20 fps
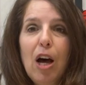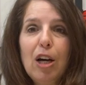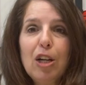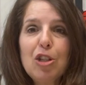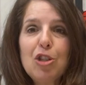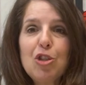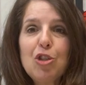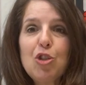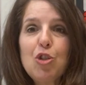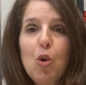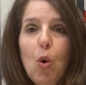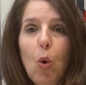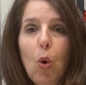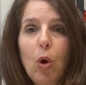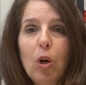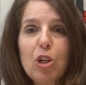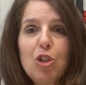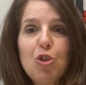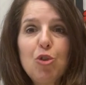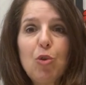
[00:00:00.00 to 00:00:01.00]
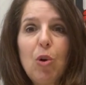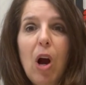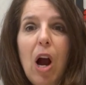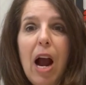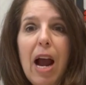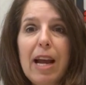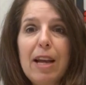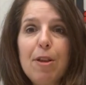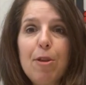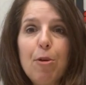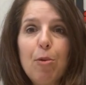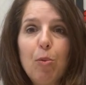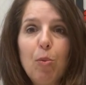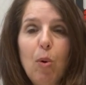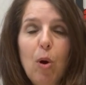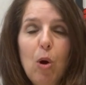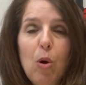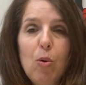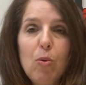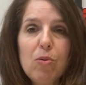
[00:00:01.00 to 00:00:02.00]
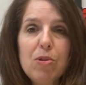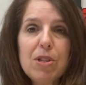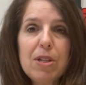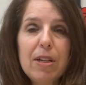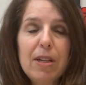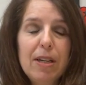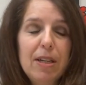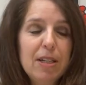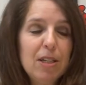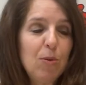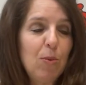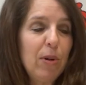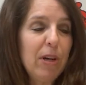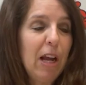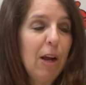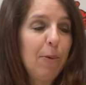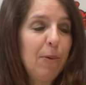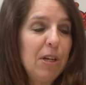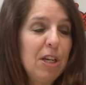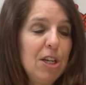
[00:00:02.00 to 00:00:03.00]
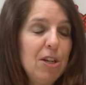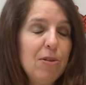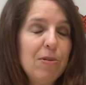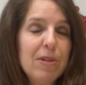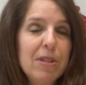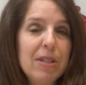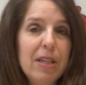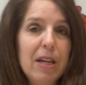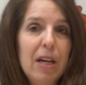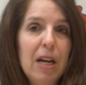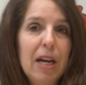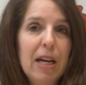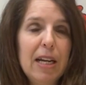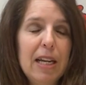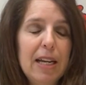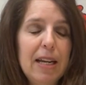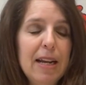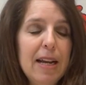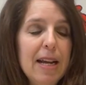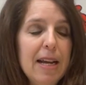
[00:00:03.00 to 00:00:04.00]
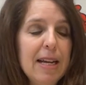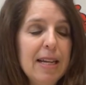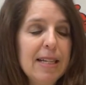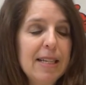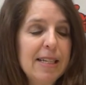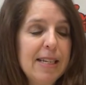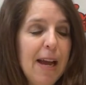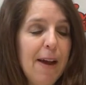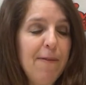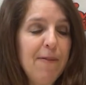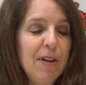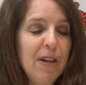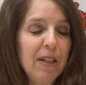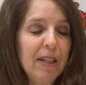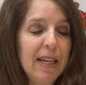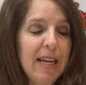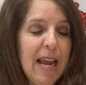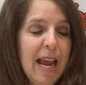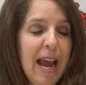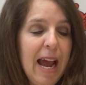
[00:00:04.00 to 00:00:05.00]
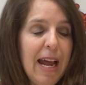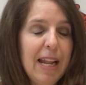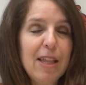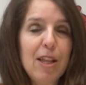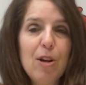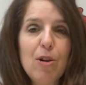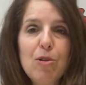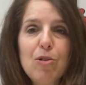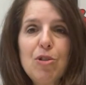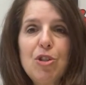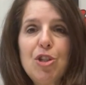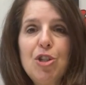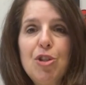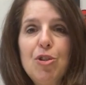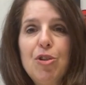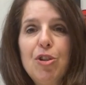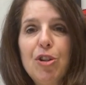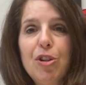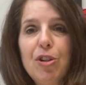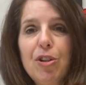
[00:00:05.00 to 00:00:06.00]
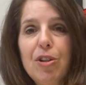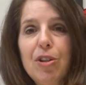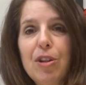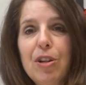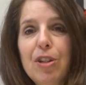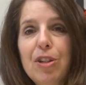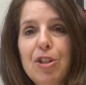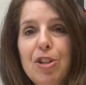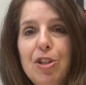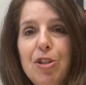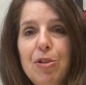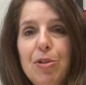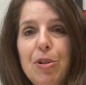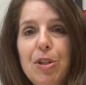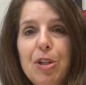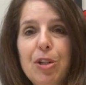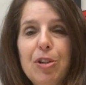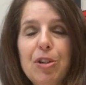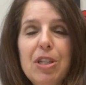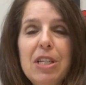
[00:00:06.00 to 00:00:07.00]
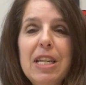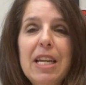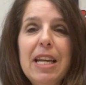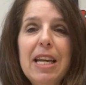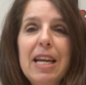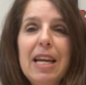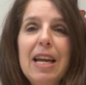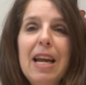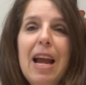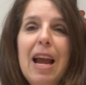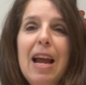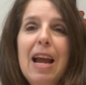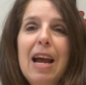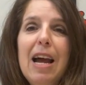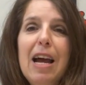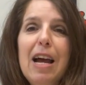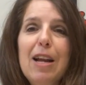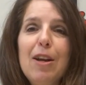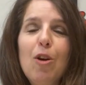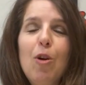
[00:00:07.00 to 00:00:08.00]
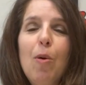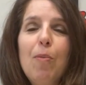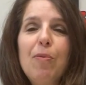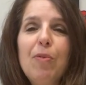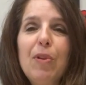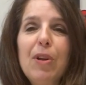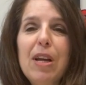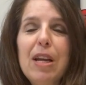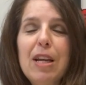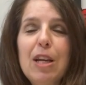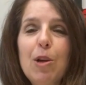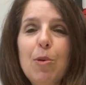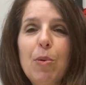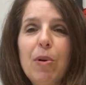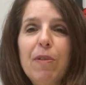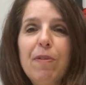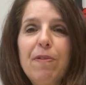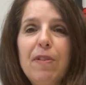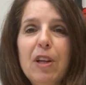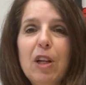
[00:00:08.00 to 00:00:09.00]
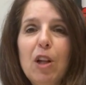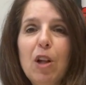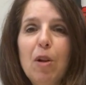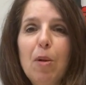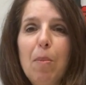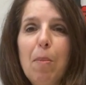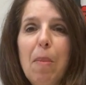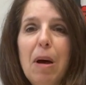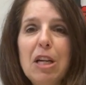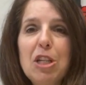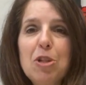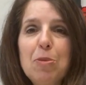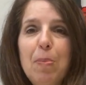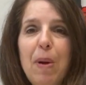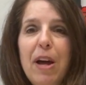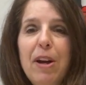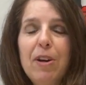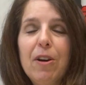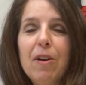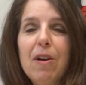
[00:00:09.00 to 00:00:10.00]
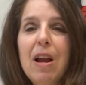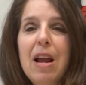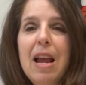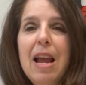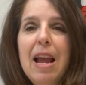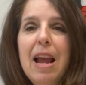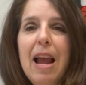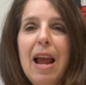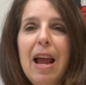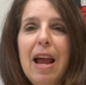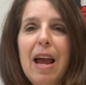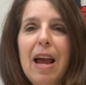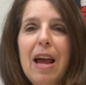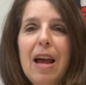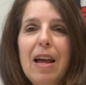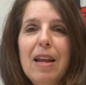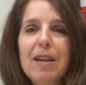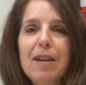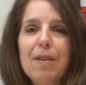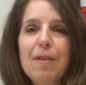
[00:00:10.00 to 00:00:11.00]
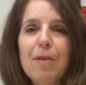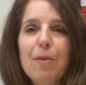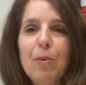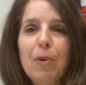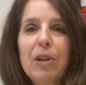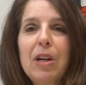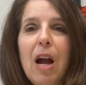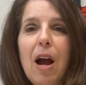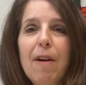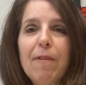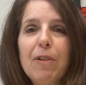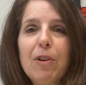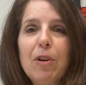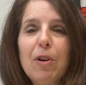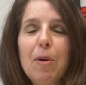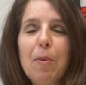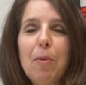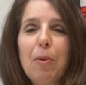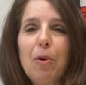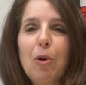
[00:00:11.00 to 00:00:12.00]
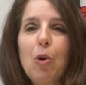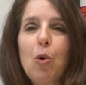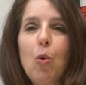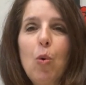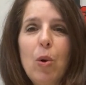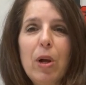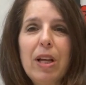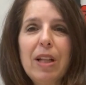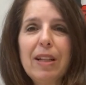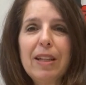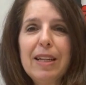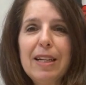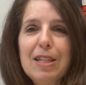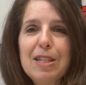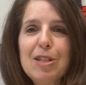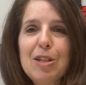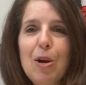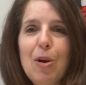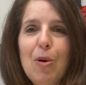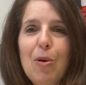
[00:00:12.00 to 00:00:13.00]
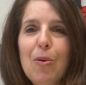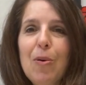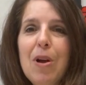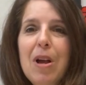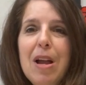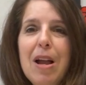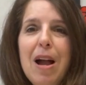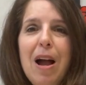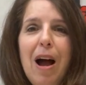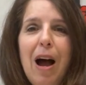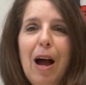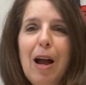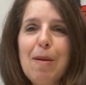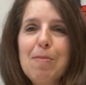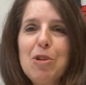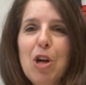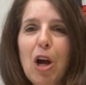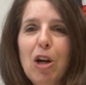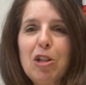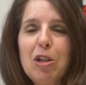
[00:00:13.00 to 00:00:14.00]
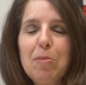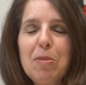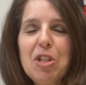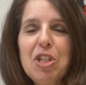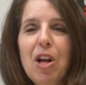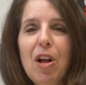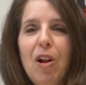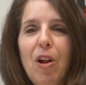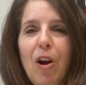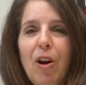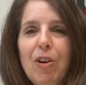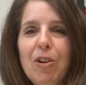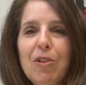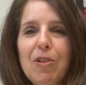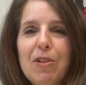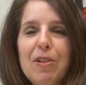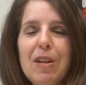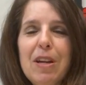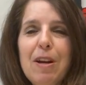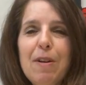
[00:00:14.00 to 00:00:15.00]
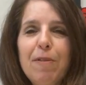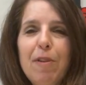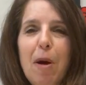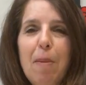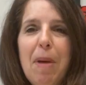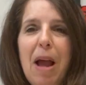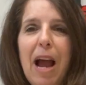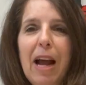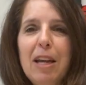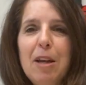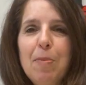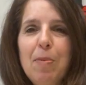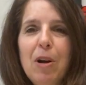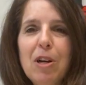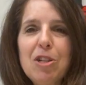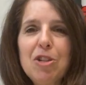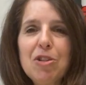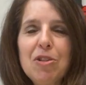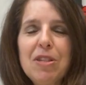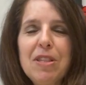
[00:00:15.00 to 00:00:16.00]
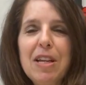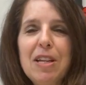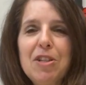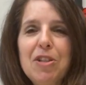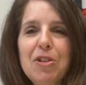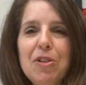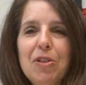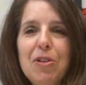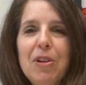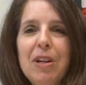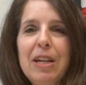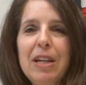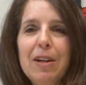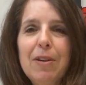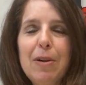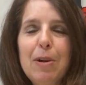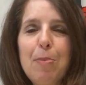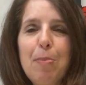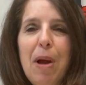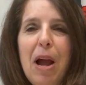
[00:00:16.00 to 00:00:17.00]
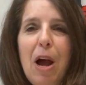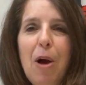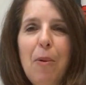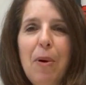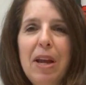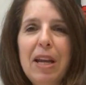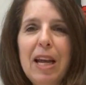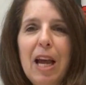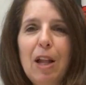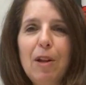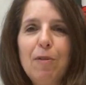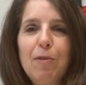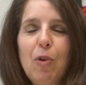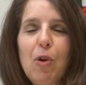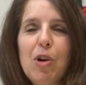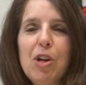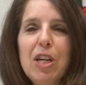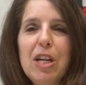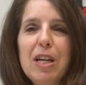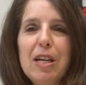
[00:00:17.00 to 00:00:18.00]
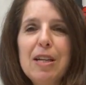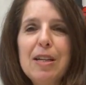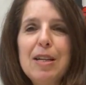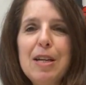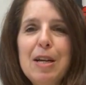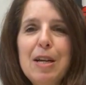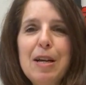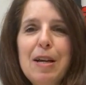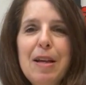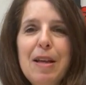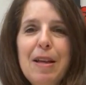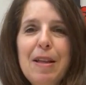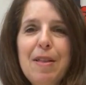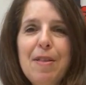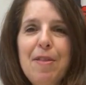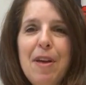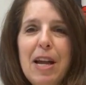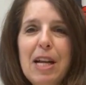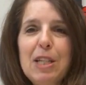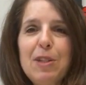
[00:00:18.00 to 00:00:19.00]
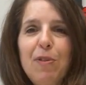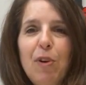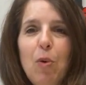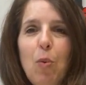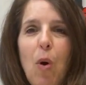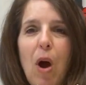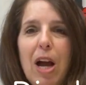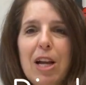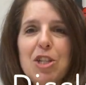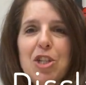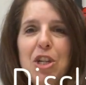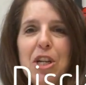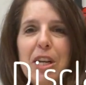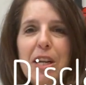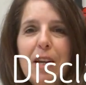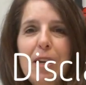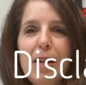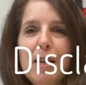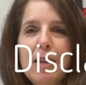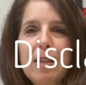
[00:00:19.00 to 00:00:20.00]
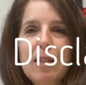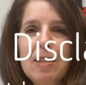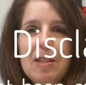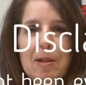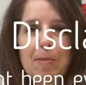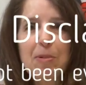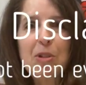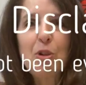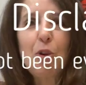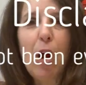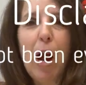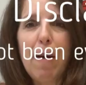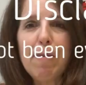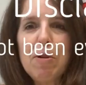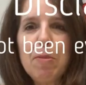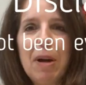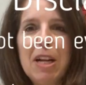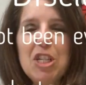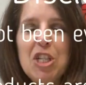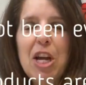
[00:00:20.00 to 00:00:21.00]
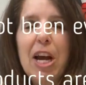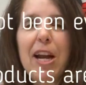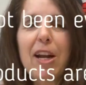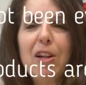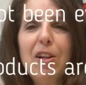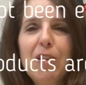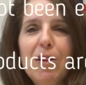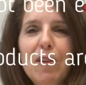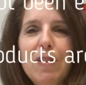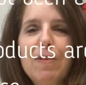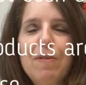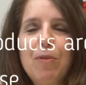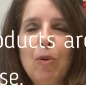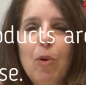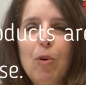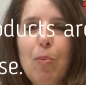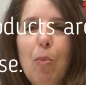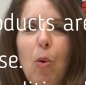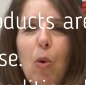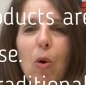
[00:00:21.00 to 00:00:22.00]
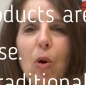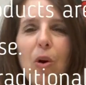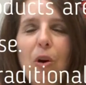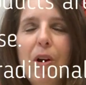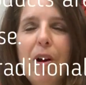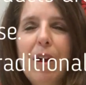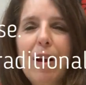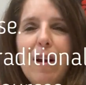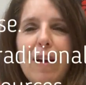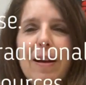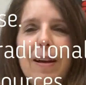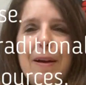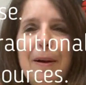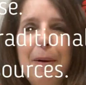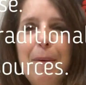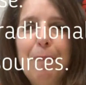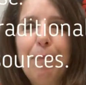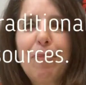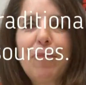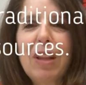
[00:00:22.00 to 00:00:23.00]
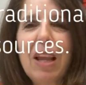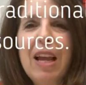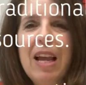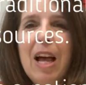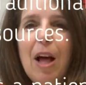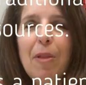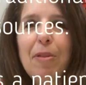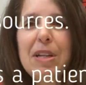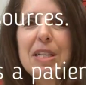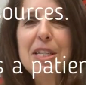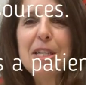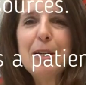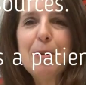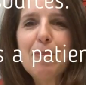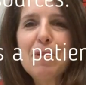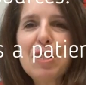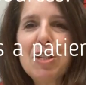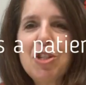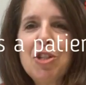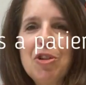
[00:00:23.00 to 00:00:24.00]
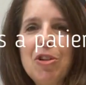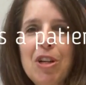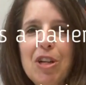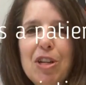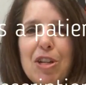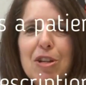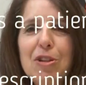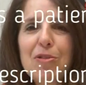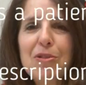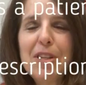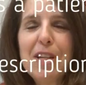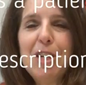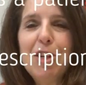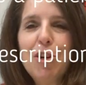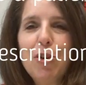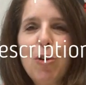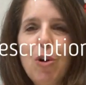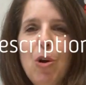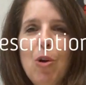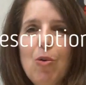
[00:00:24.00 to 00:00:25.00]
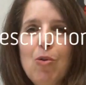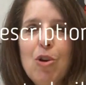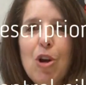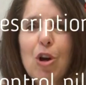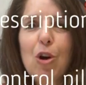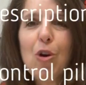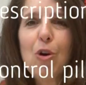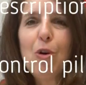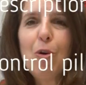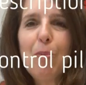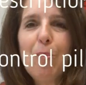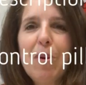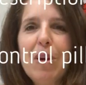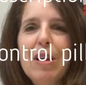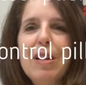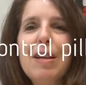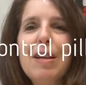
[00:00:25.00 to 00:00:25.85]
sore, dry throat is when I would use the honey. Definitely add those to your tea, and hopefully you will feel much better and recover quickly. So I'm Dr. Michele Arnold from Acupuncture Center here in Poway, California. Thanks for watching. Subscribe to my channel for more healthy tips that you can use in your own home.